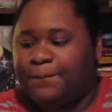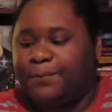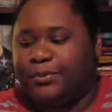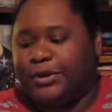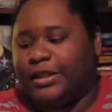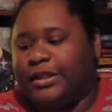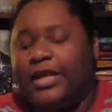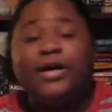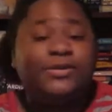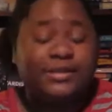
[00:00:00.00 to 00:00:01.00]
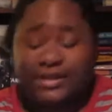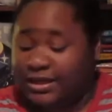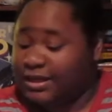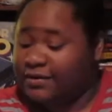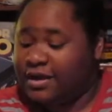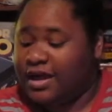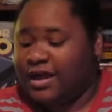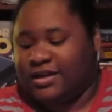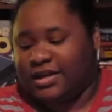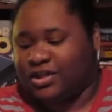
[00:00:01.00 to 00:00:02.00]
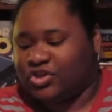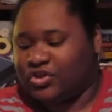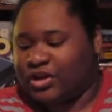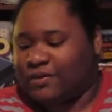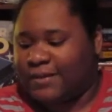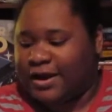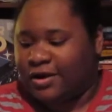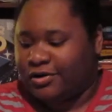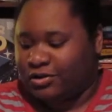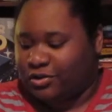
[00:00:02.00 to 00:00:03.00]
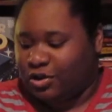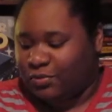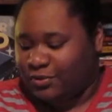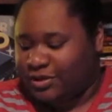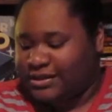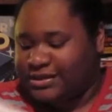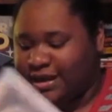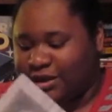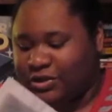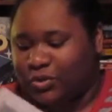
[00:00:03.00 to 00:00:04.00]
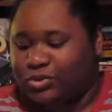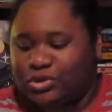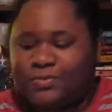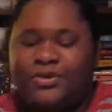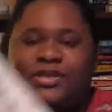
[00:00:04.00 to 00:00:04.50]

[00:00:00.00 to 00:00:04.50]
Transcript: Prilowski and illustrated by Arno Lobel. It's like an older book,